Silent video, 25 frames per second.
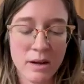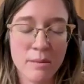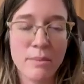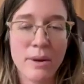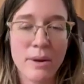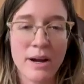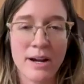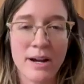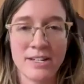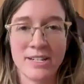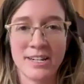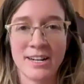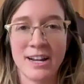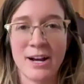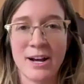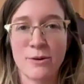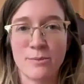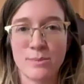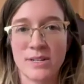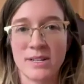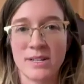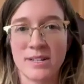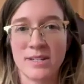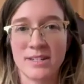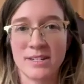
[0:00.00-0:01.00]
Compassion
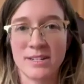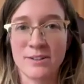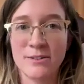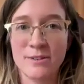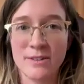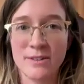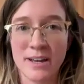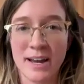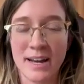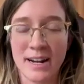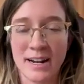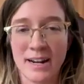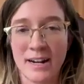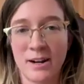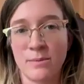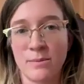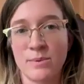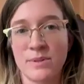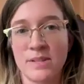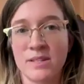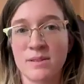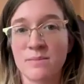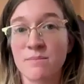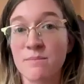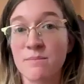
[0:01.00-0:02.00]
helps us do that. It
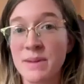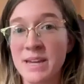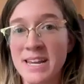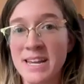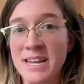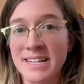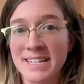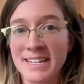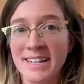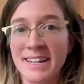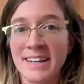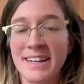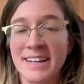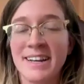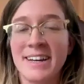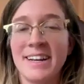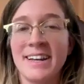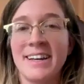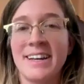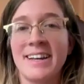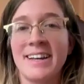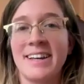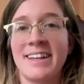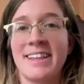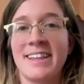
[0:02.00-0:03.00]
helps us meet
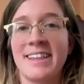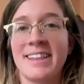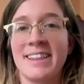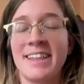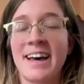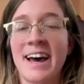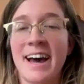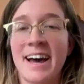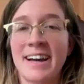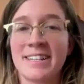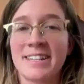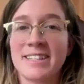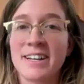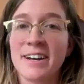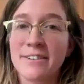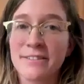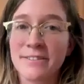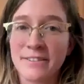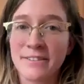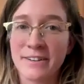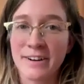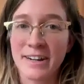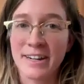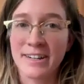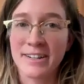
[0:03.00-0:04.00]
that
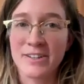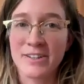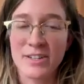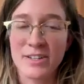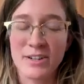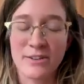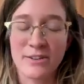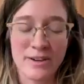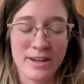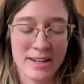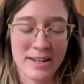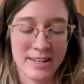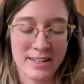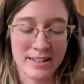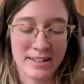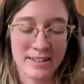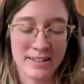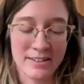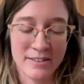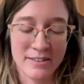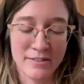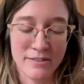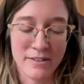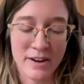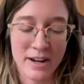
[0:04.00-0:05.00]
suffering so we
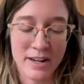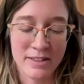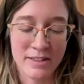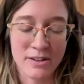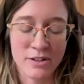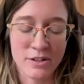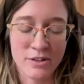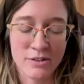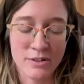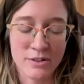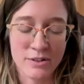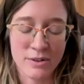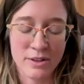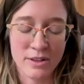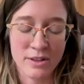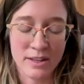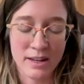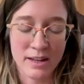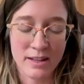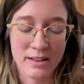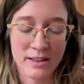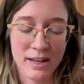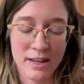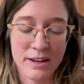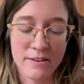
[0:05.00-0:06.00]
can find the truth
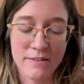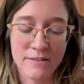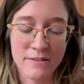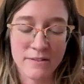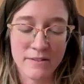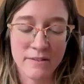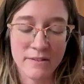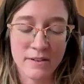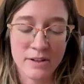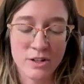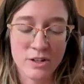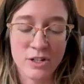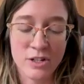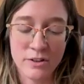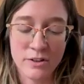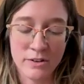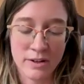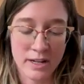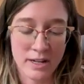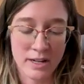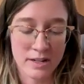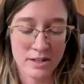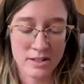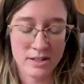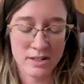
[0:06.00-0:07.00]
that life is
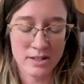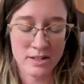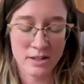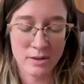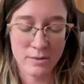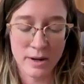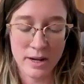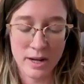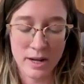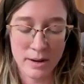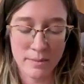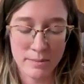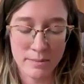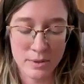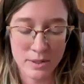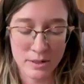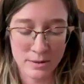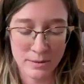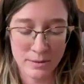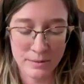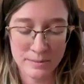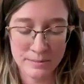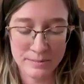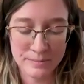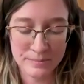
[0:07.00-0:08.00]
showing us to wake up
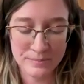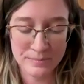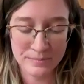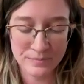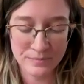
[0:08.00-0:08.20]
to.